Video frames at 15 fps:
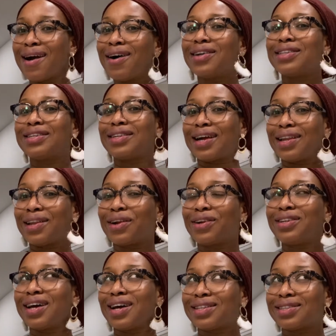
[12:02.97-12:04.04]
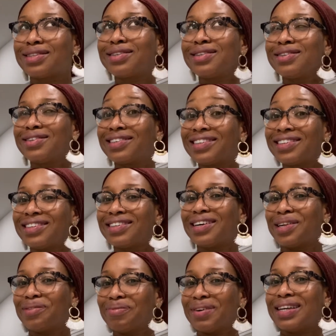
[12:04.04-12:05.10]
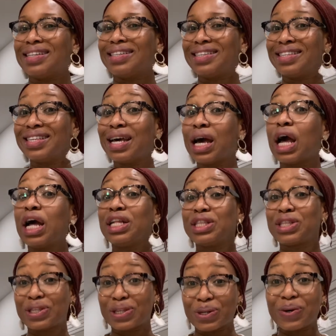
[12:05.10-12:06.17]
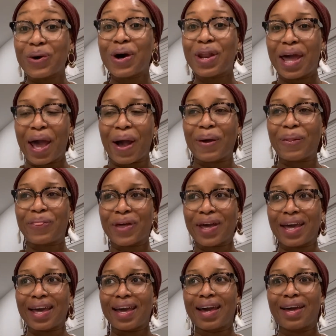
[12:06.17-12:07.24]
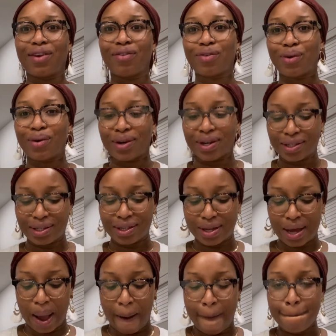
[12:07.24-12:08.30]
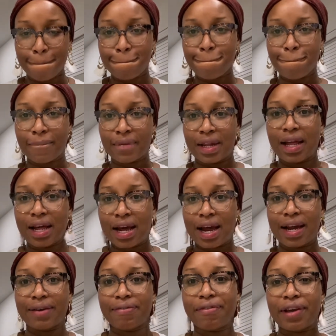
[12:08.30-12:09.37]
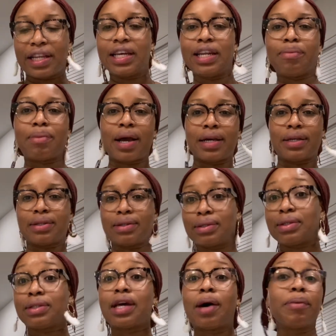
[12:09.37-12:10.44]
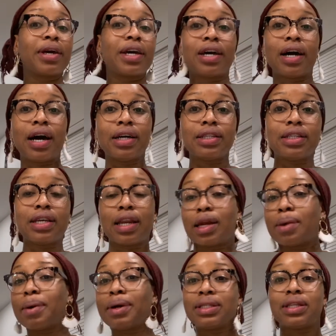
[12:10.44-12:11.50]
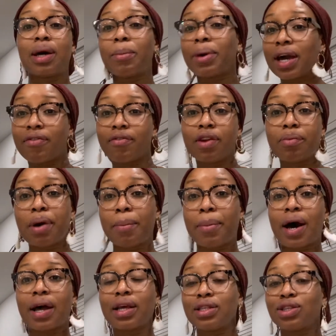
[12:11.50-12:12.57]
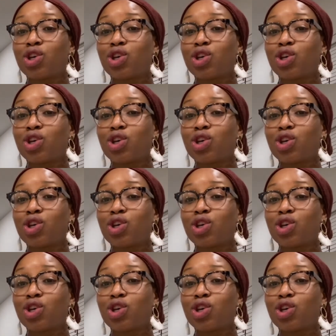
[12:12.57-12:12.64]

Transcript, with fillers: Until I learned that too good means too unhealthy. And of course, I feel it in my stomach. I see it in my stomach, I feel it in my body.